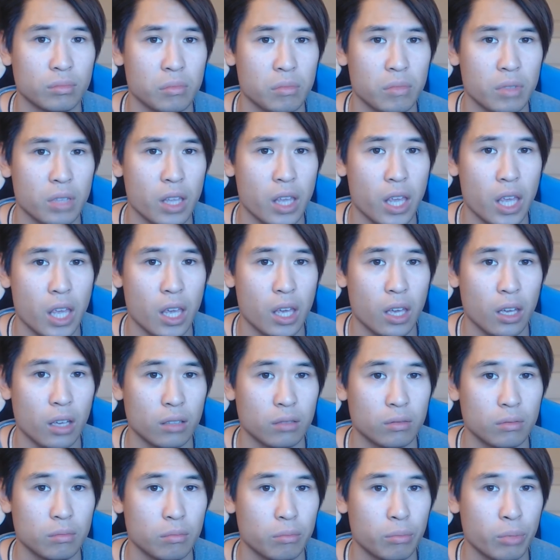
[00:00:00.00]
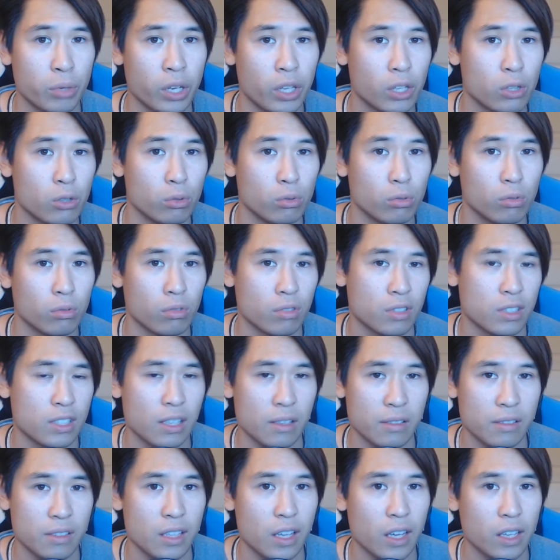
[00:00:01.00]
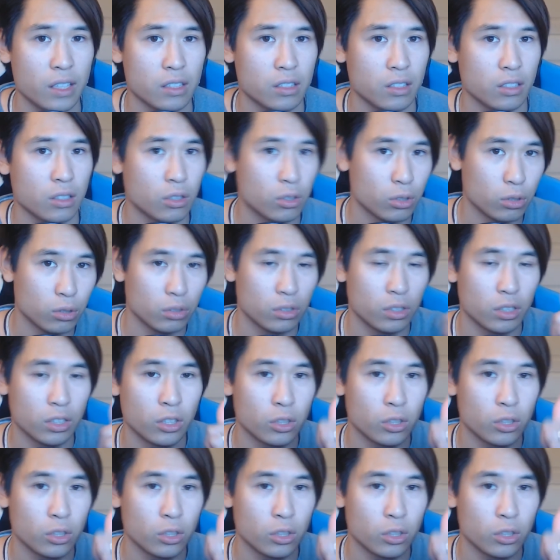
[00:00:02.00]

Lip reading: Yeah, pretty cool, sounds nice, good.